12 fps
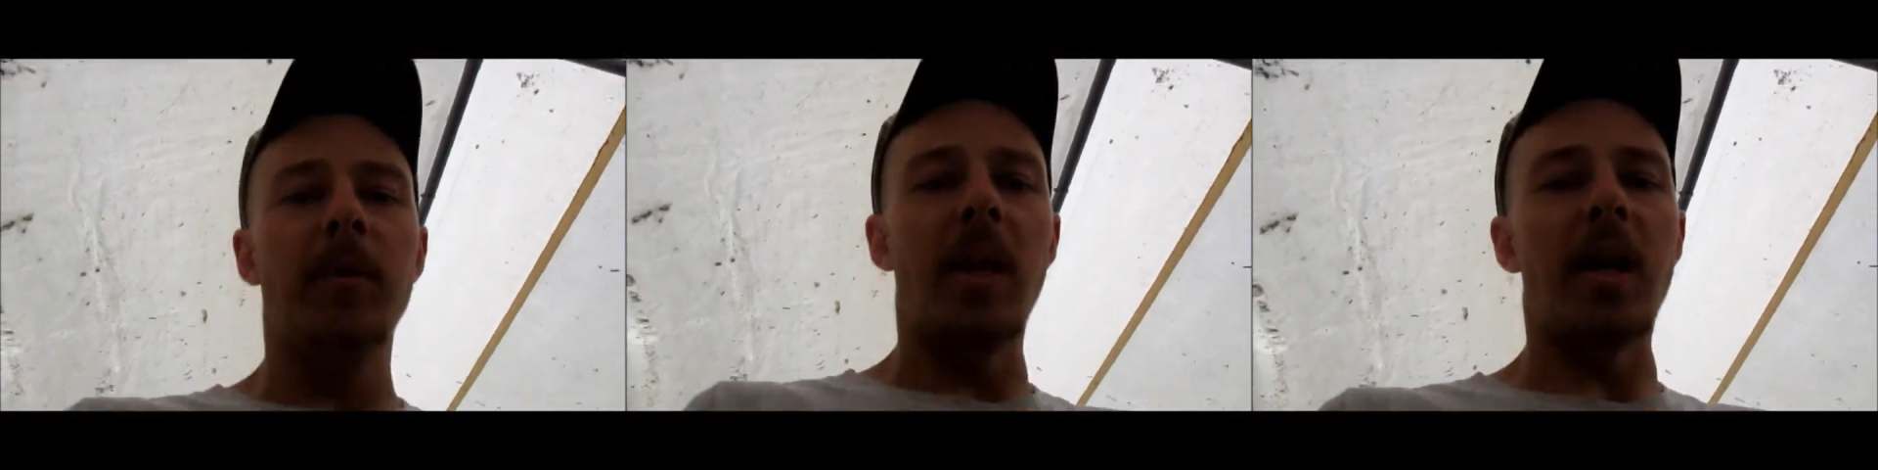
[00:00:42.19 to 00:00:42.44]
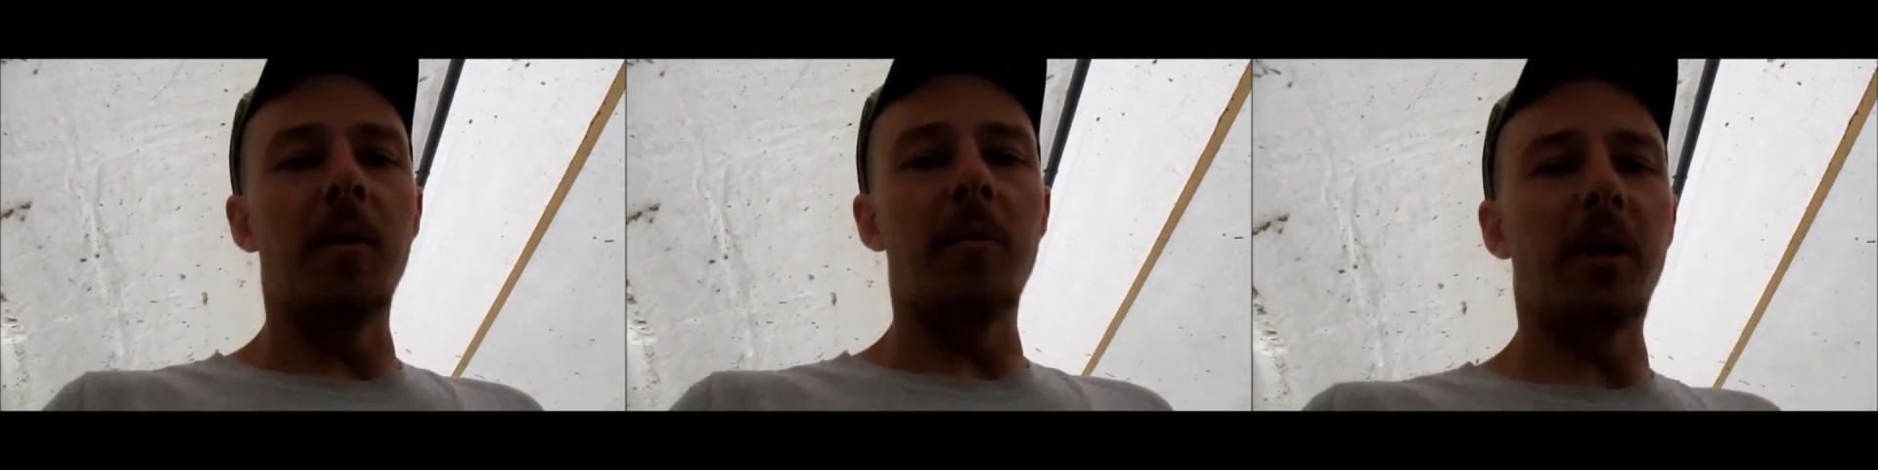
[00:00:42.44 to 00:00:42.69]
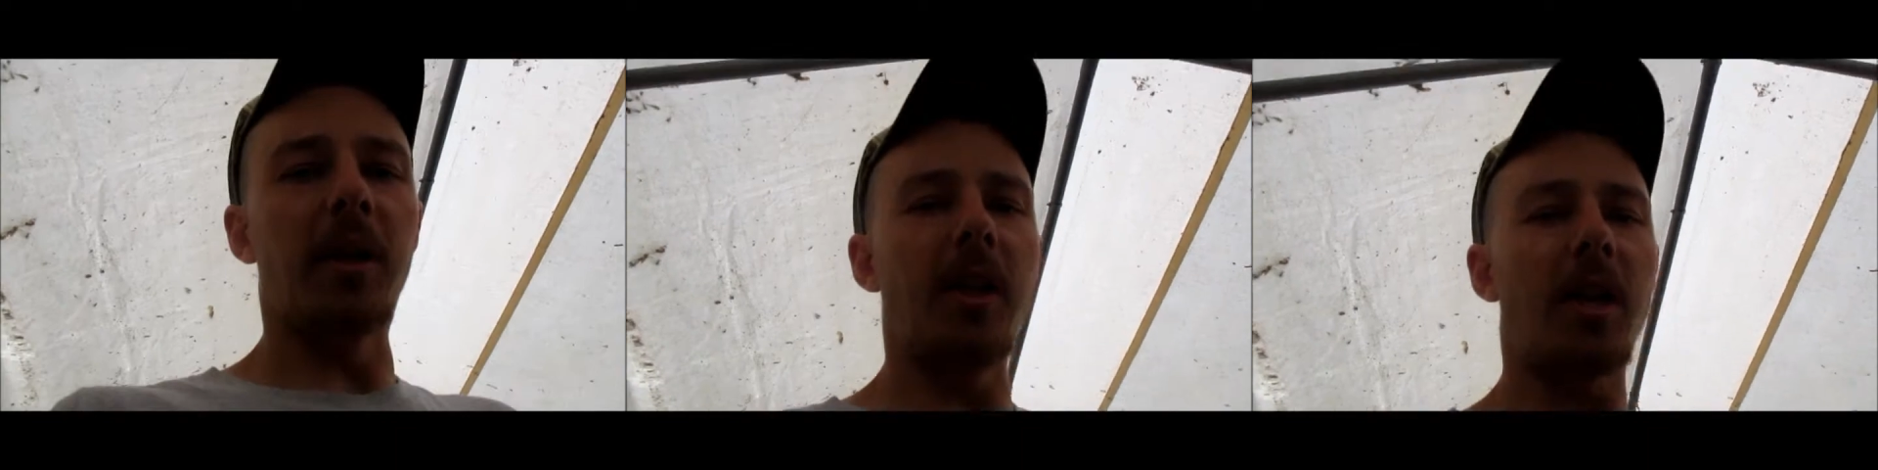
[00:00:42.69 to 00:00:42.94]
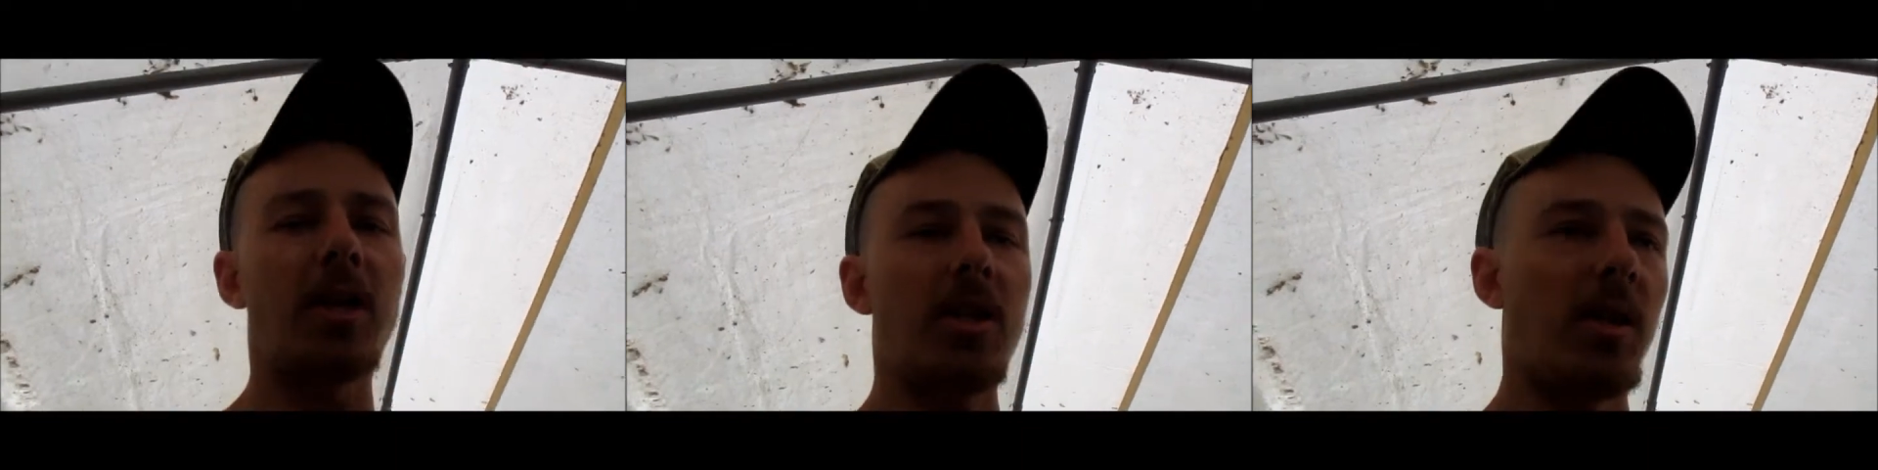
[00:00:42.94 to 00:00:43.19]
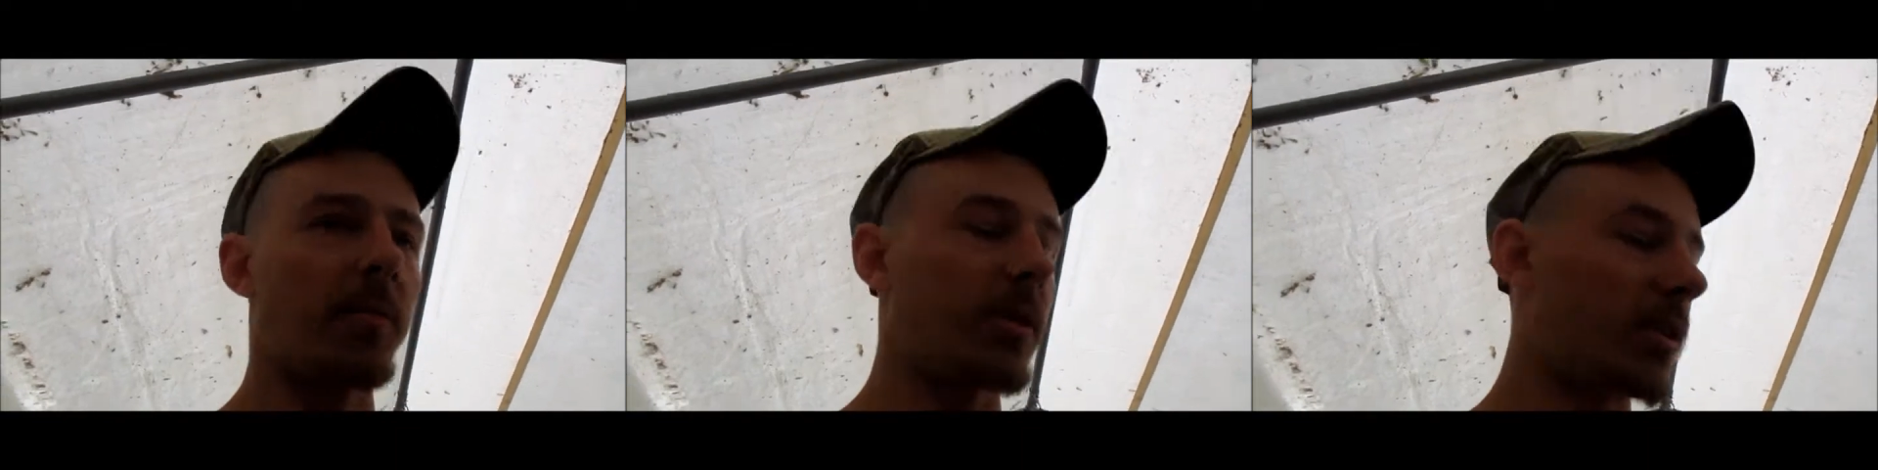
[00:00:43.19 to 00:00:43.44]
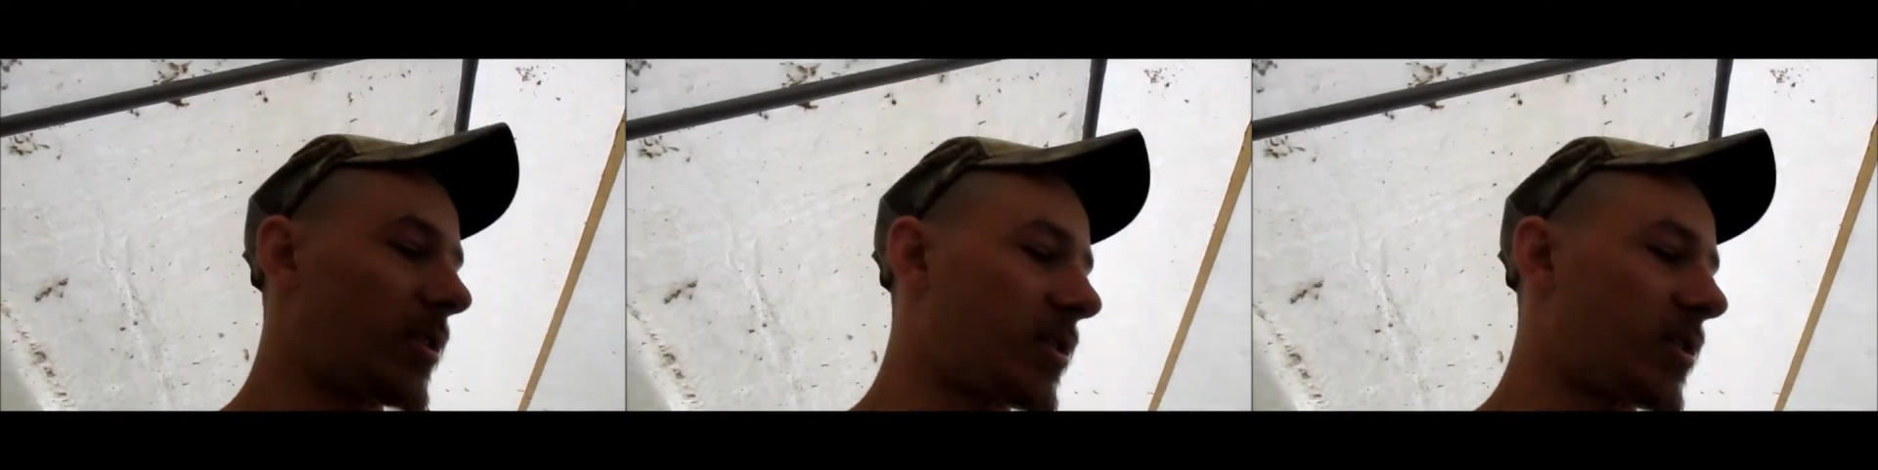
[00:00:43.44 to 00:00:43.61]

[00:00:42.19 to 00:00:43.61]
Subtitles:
going to put an auction up there.